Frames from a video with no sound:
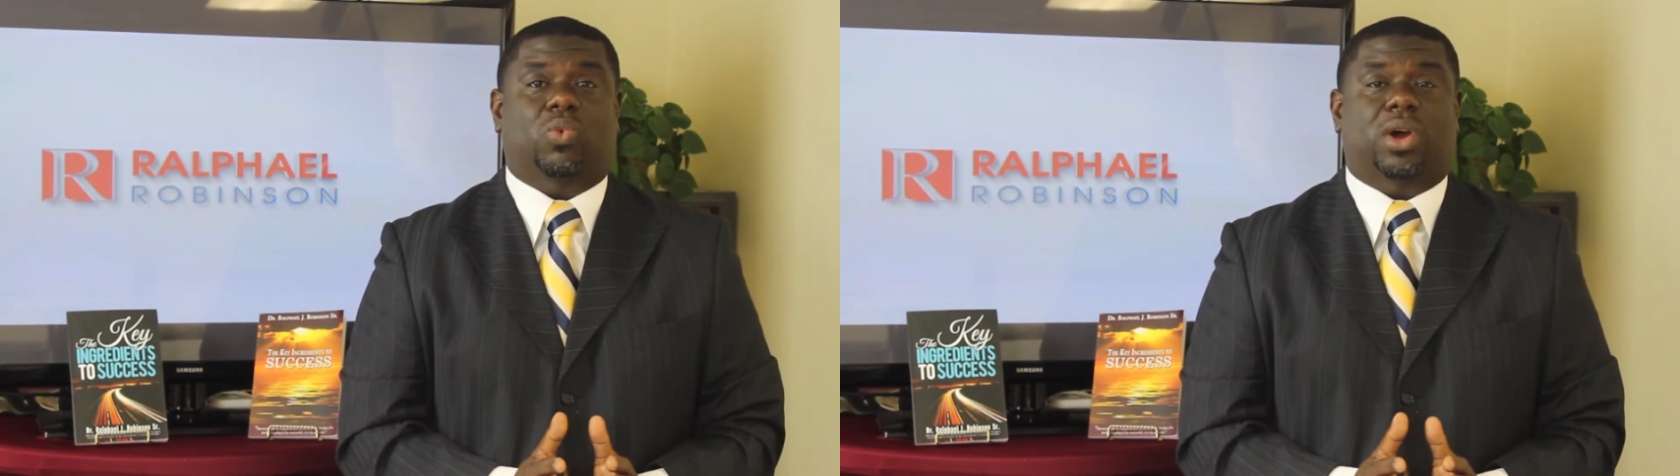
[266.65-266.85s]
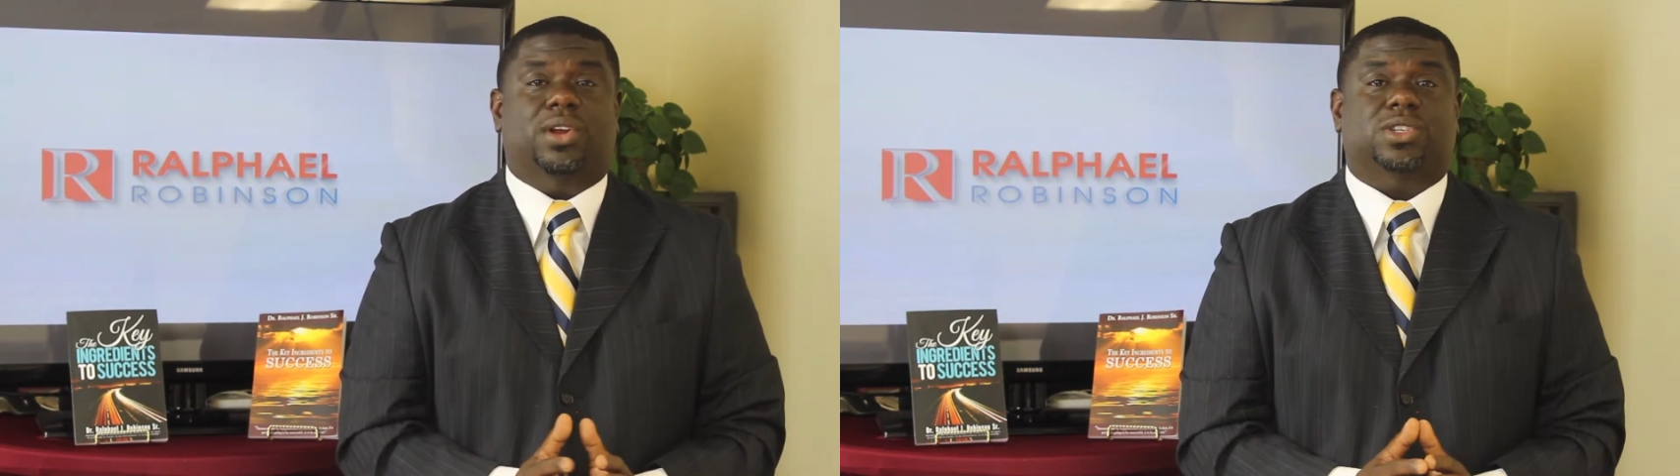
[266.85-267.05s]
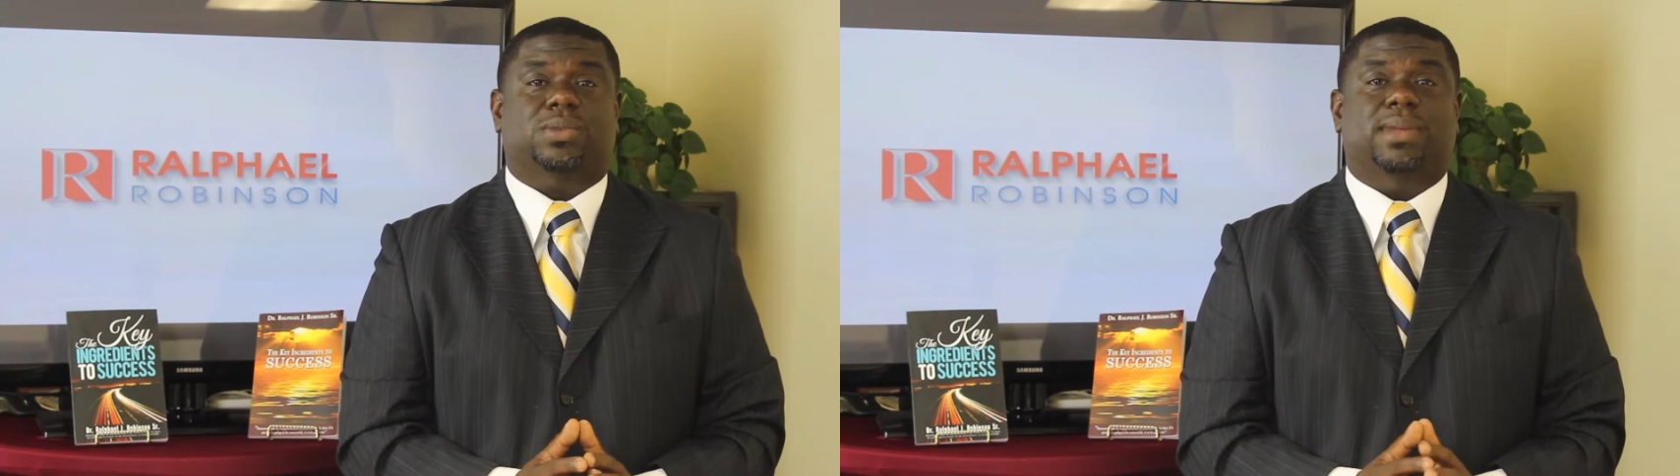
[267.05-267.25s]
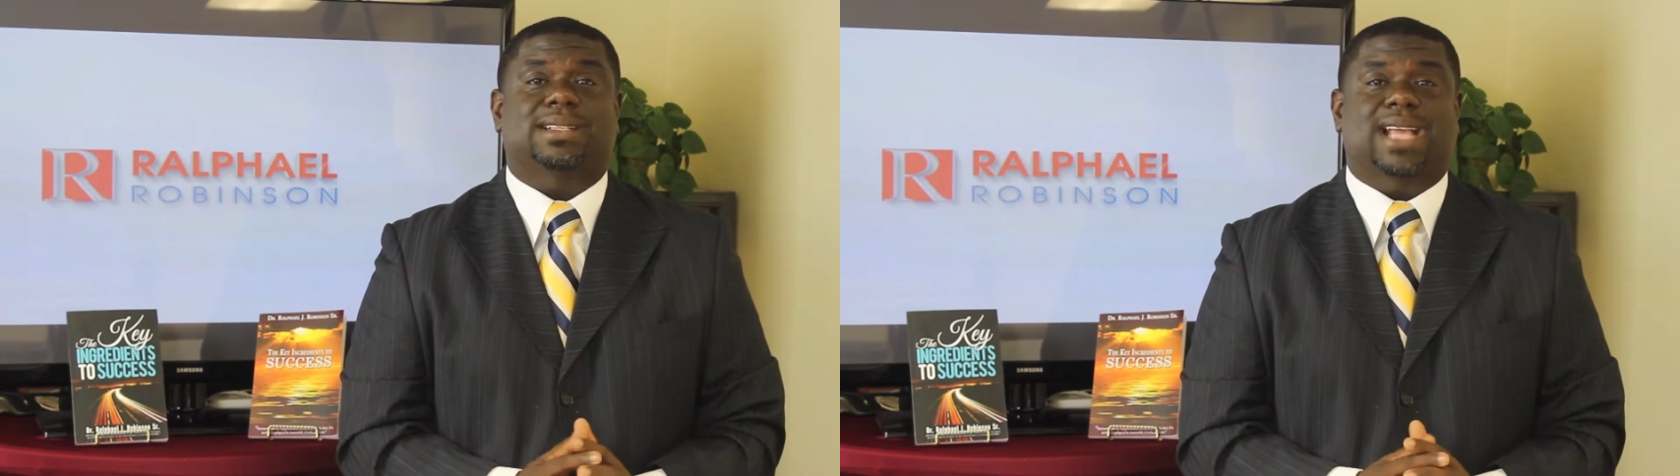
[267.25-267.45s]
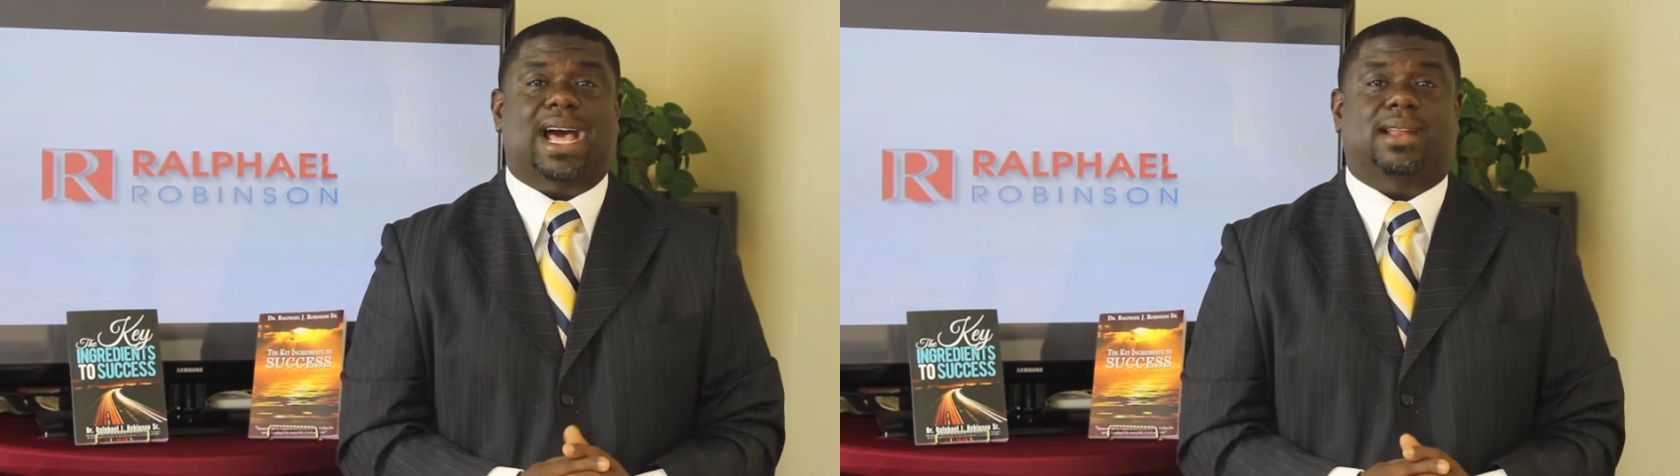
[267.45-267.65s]
runner's
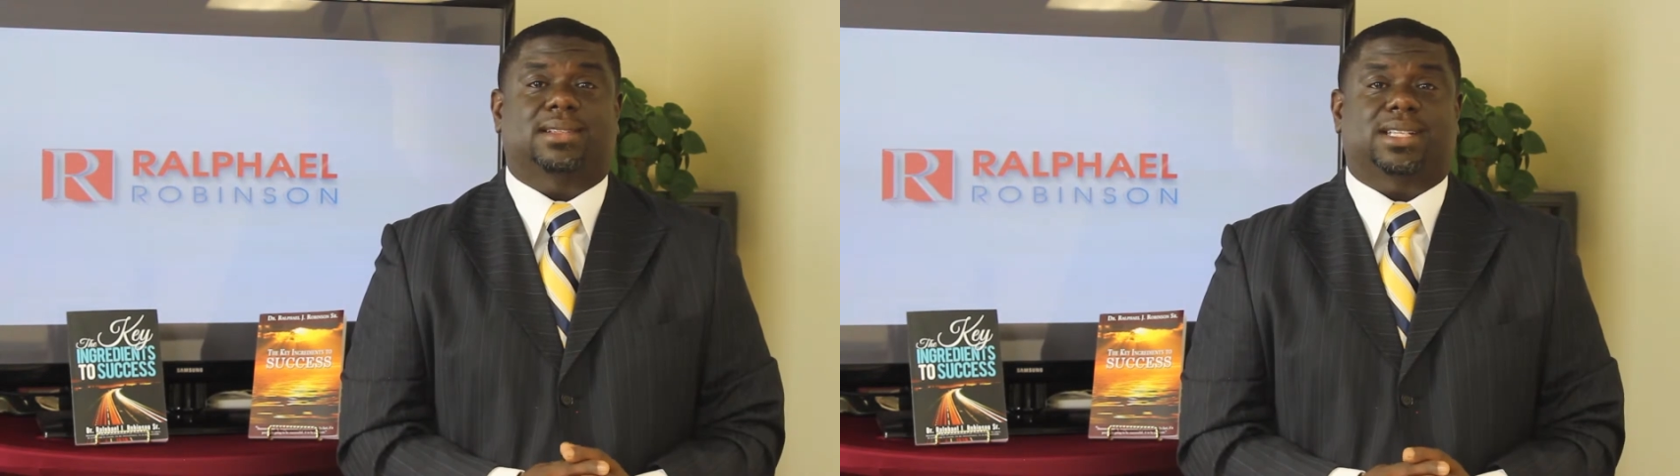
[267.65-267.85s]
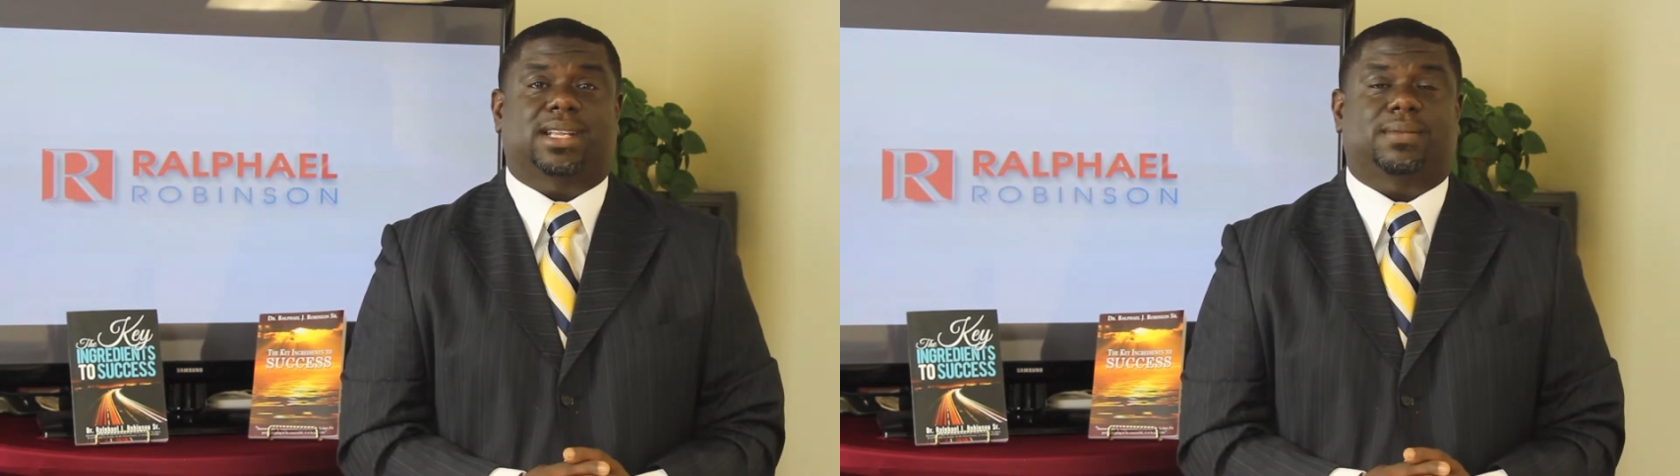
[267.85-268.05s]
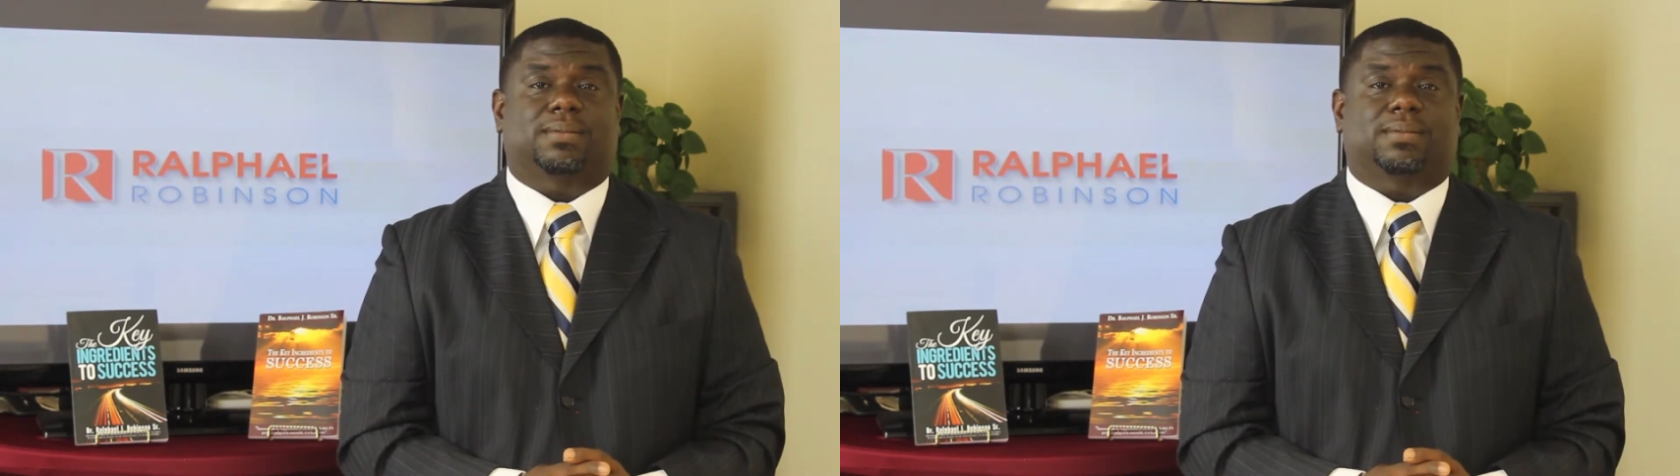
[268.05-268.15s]
mentality.